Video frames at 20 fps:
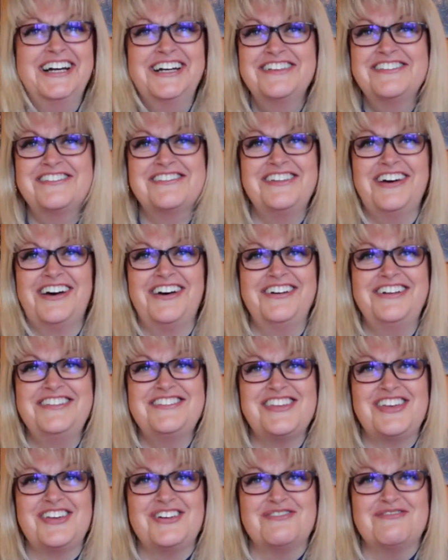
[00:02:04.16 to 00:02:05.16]
It's not
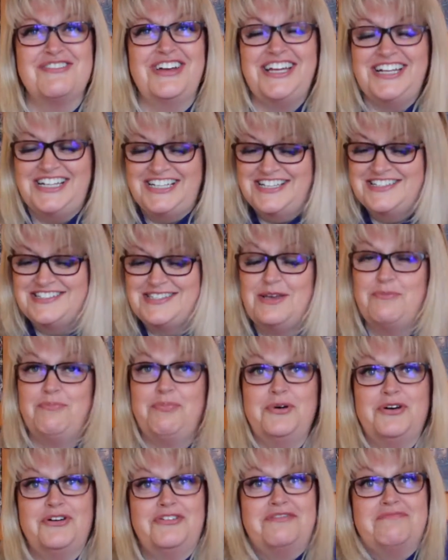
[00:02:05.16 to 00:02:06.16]
ideal really, is it?
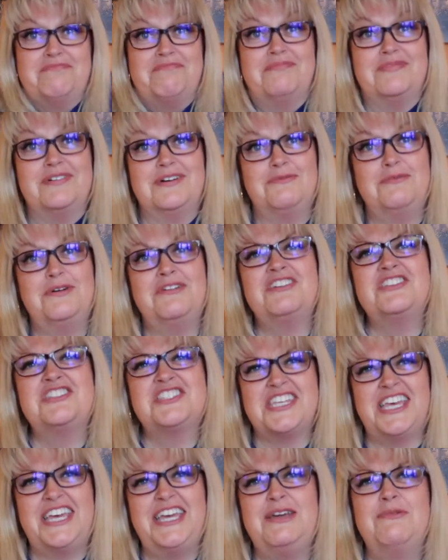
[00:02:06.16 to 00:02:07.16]
But we're
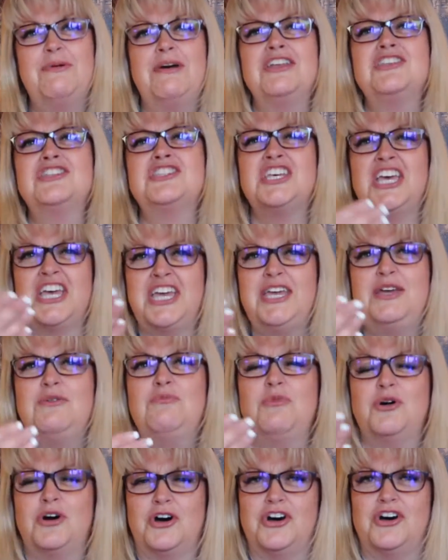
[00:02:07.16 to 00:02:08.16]
a
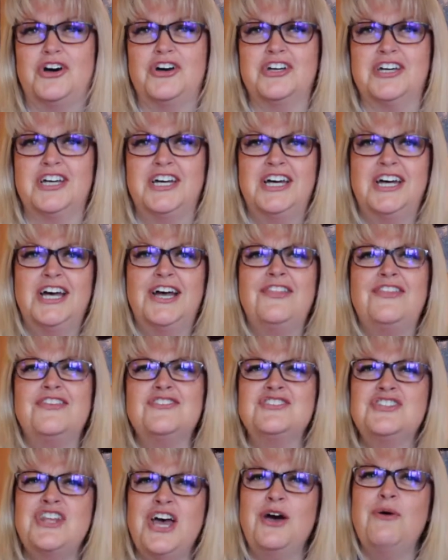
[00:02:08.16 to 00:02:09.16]
teamwork.
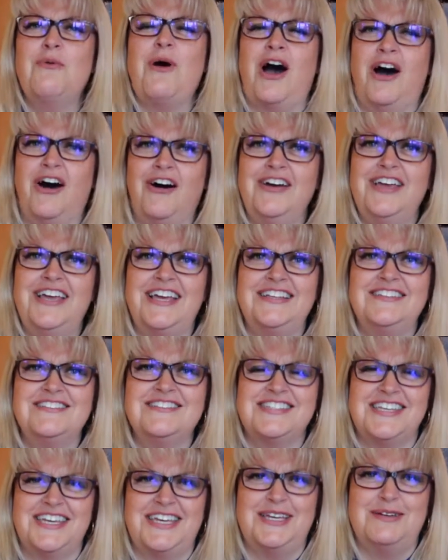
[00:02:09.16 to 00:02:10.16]
There's no I in
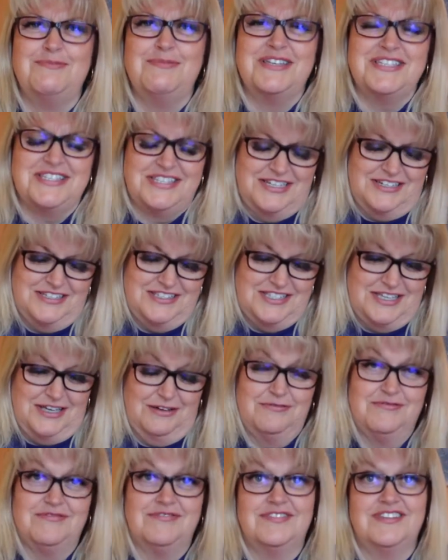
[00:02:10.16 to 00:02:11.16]
team, is there?
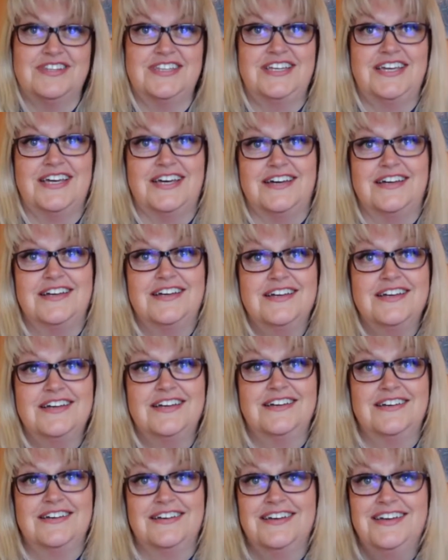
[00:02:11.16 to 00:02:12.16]
So yeah.
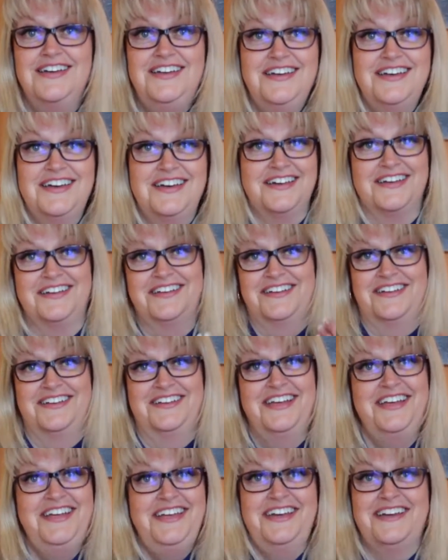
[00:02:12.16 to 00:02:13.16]

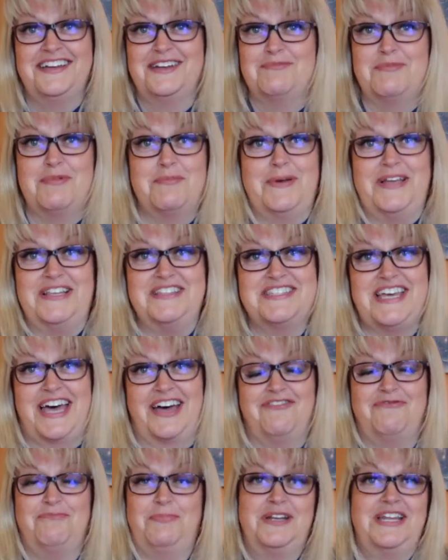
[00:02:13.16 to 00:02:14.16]
And I'm a bit
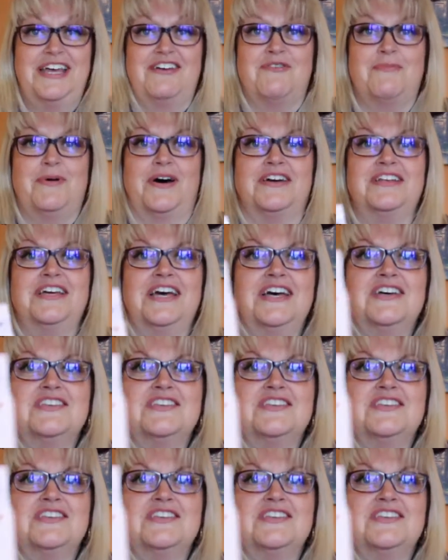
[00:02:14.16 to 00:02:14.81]
daft, but never mind.